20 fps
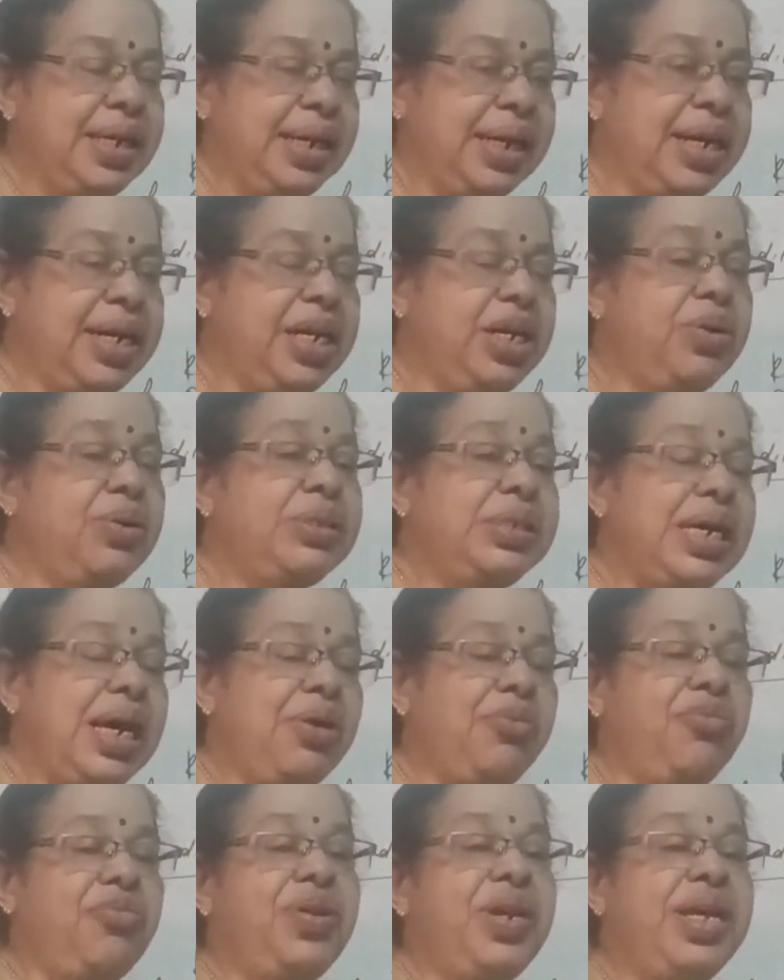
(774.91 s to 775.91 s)
reduce
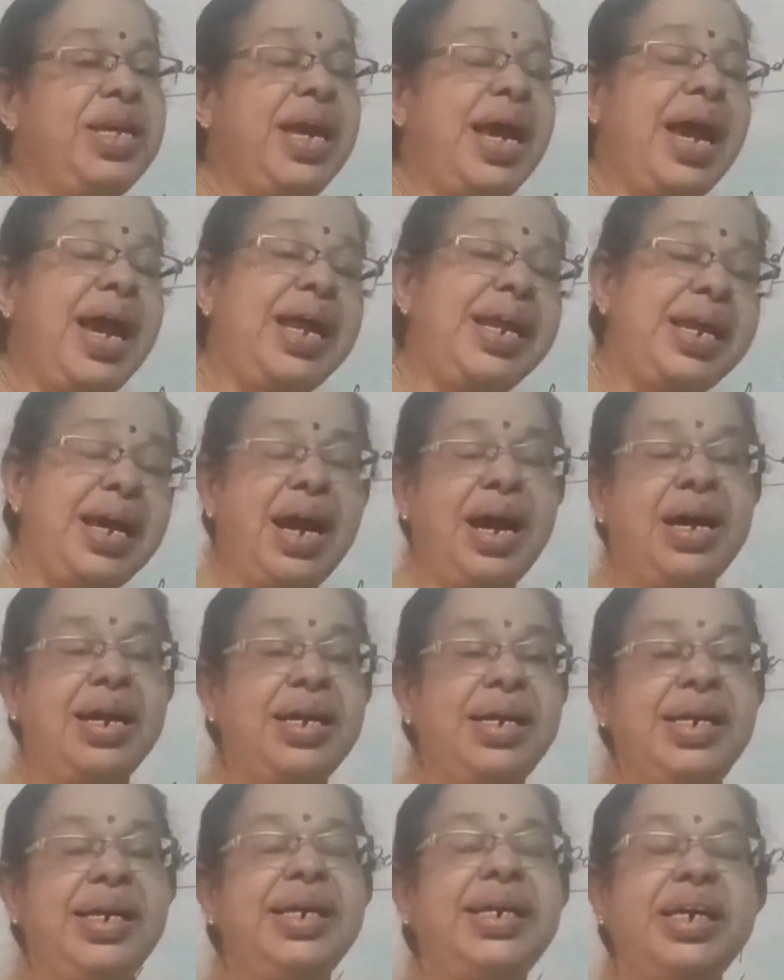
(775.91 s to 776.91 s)
FD and
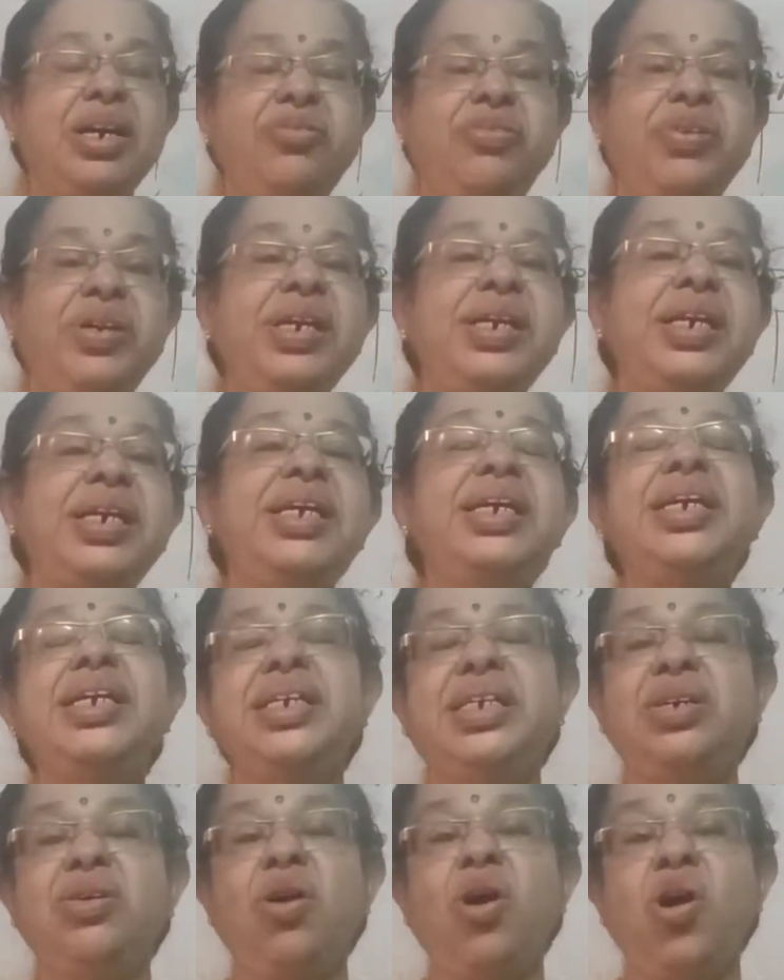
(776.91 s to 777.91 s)
RD, definitely
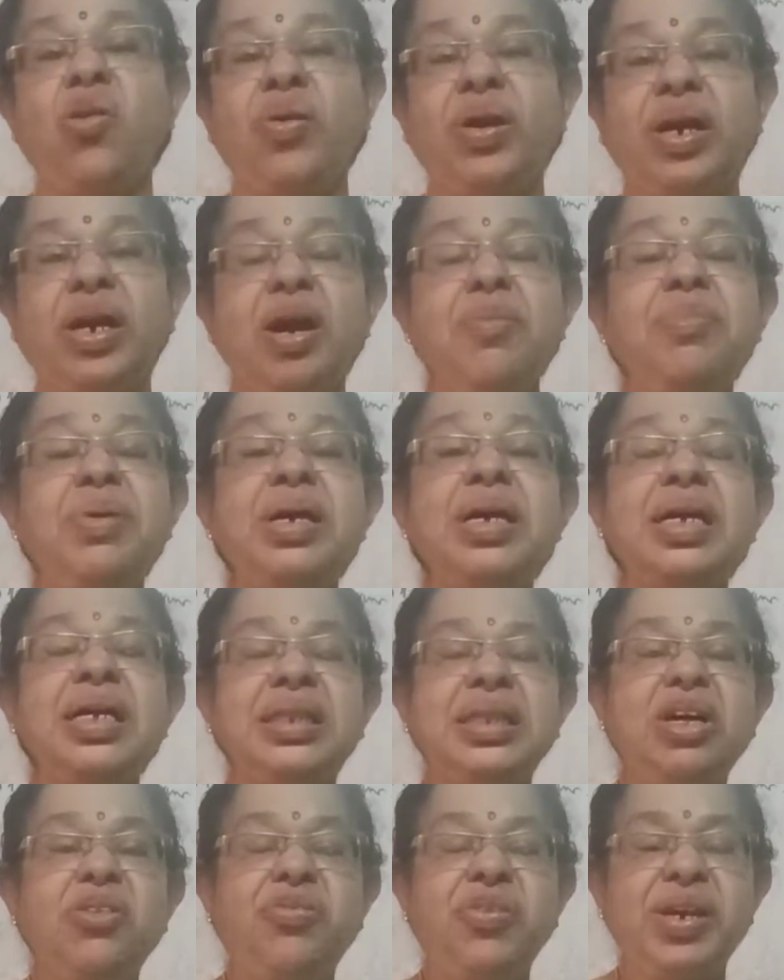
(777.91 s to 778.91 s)
it overcome
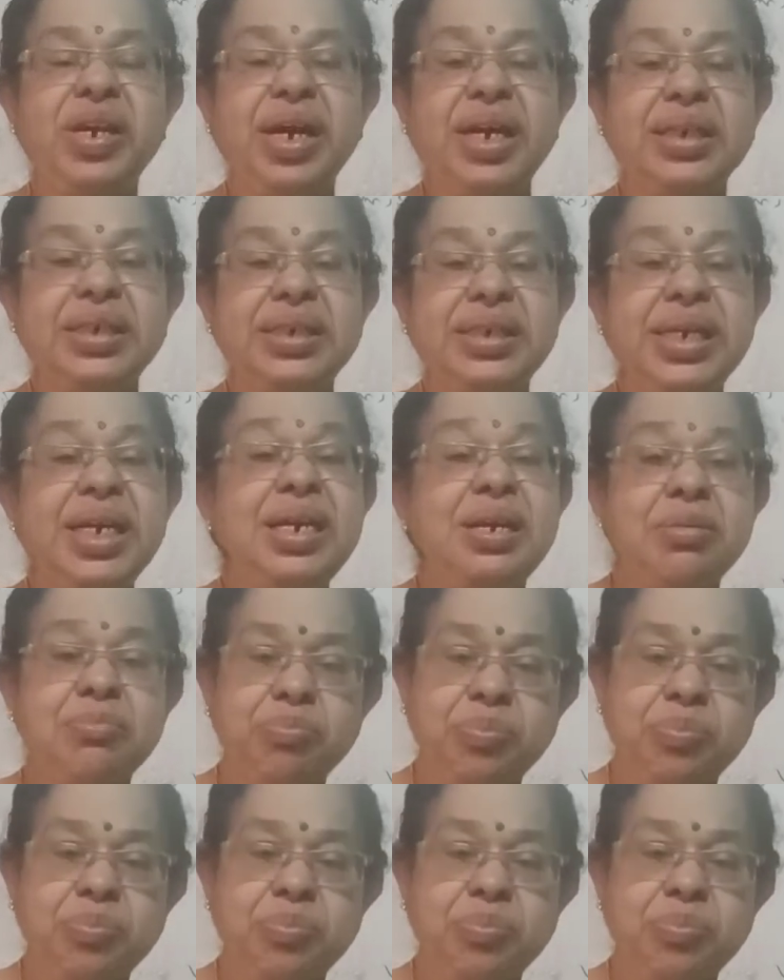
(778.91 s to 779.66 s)
the financial